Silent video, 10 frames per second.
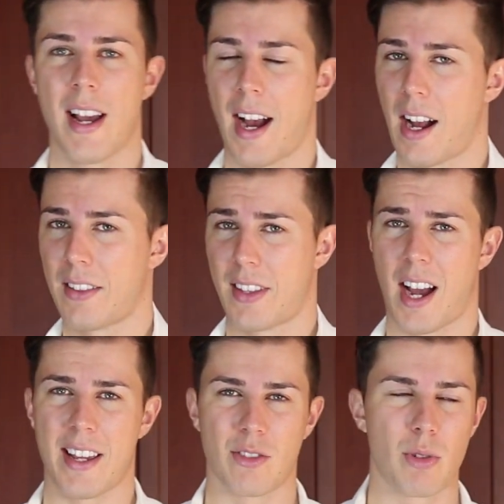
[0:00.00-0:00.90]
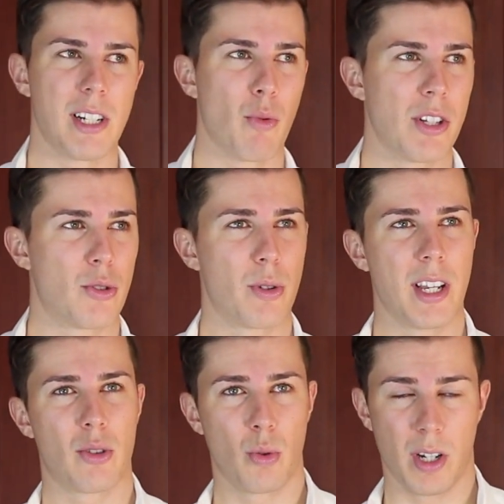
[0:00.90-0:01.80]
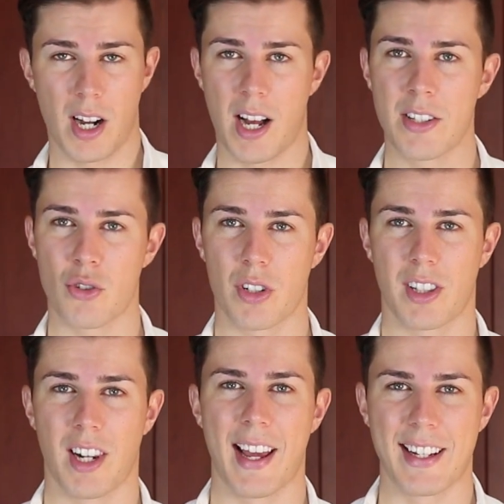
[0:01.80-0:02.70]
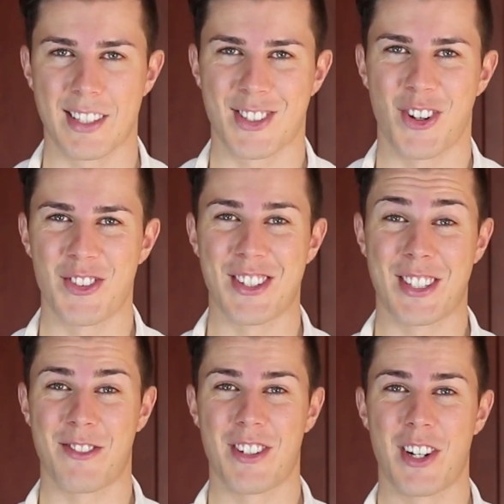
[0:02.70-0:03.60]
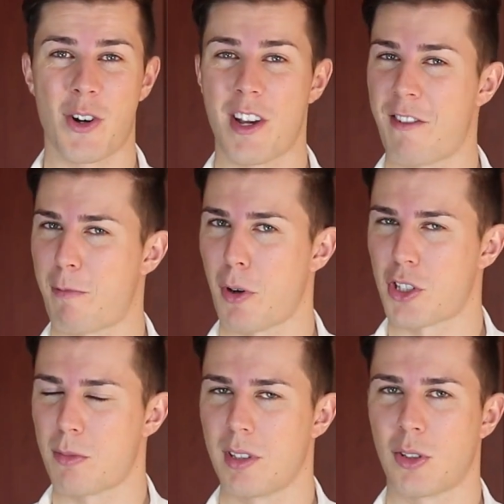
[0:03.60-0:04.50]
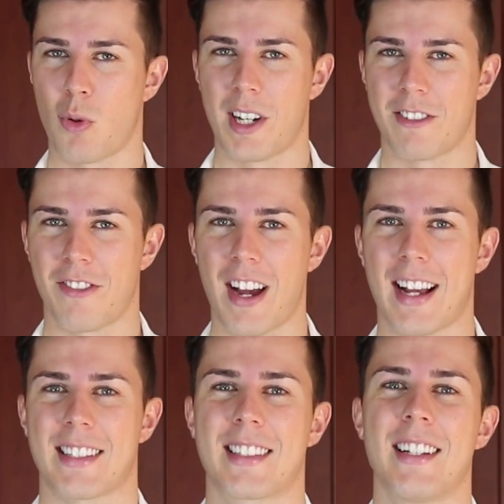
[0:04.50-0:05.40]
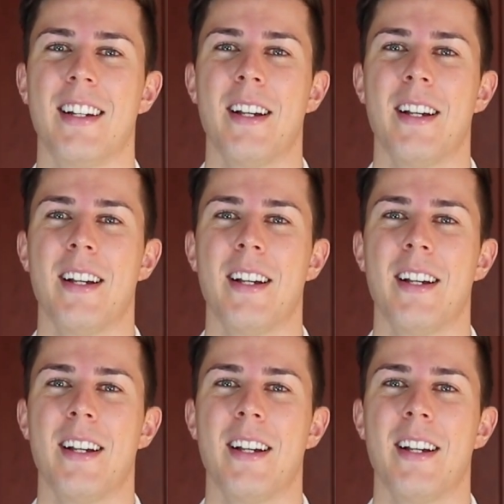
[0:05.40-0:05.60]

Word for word: and I really want to get to a hundred likes on this video if possible quite fast.